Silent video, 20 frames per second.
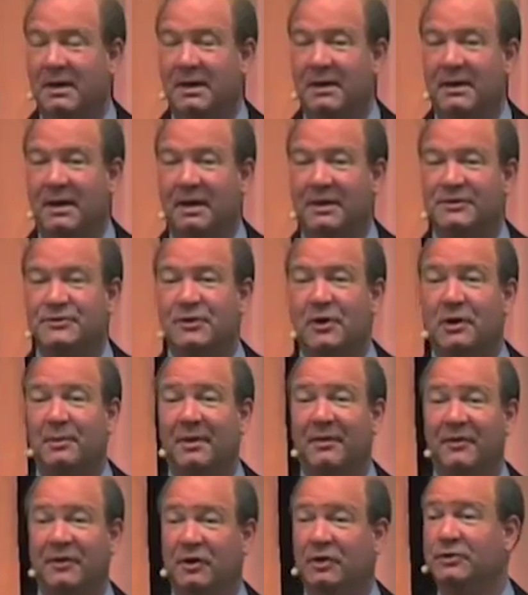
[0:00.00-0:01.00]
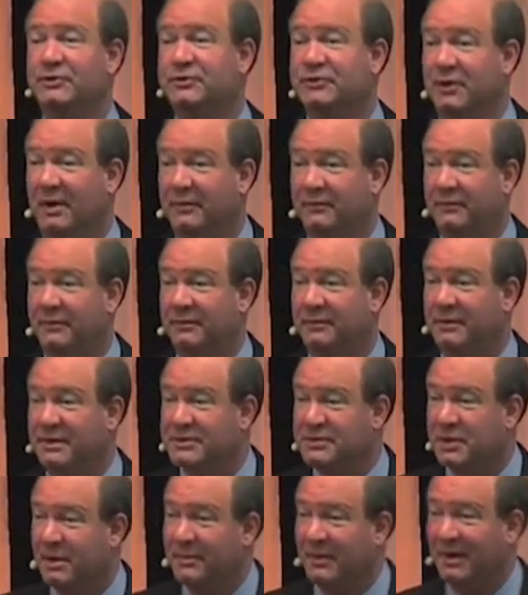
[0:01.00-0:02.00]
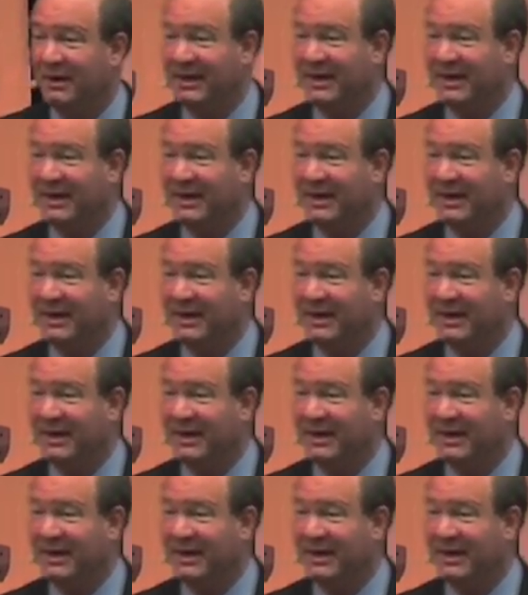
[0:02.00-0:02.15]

Now let's talk about the good stuff. Let's talk about